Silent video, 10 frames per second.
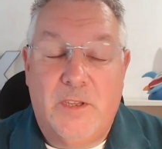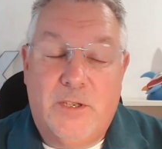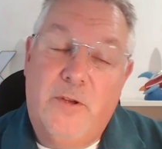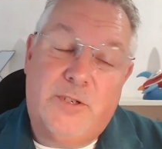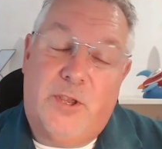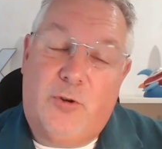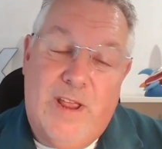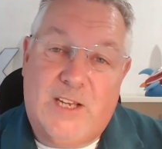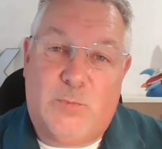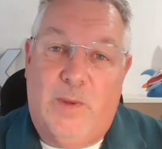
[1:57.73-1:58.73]
So those are the
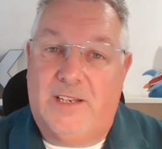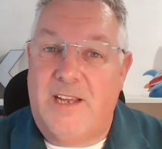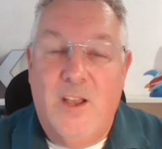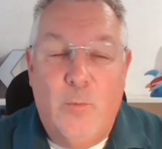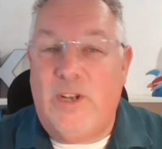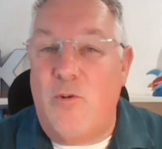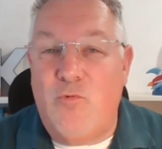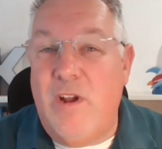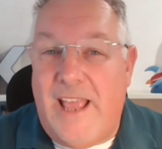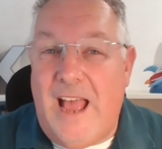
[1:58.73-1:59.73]
three aspects. We
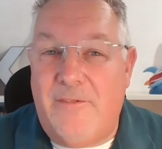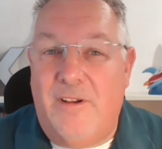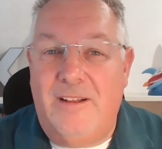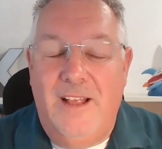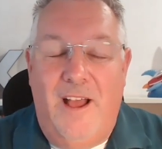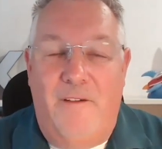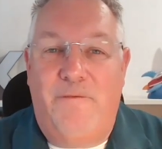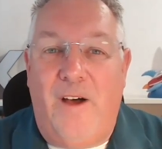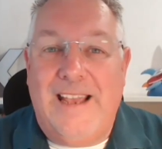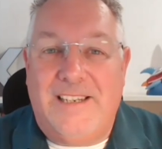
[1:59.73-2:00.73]
don't really have a
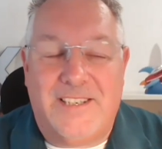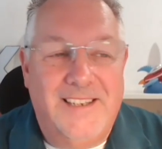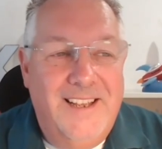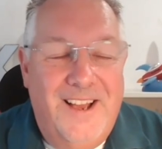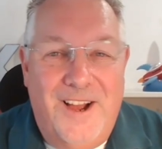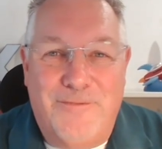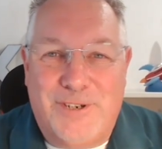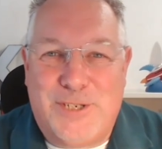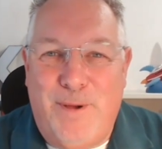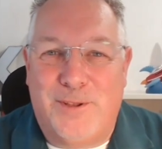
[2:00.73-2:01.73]
fight
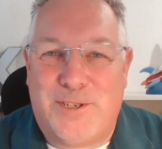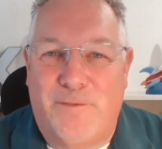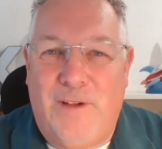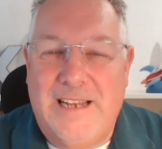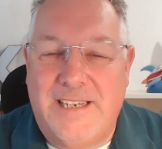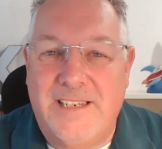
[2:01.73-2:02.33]
response, a fight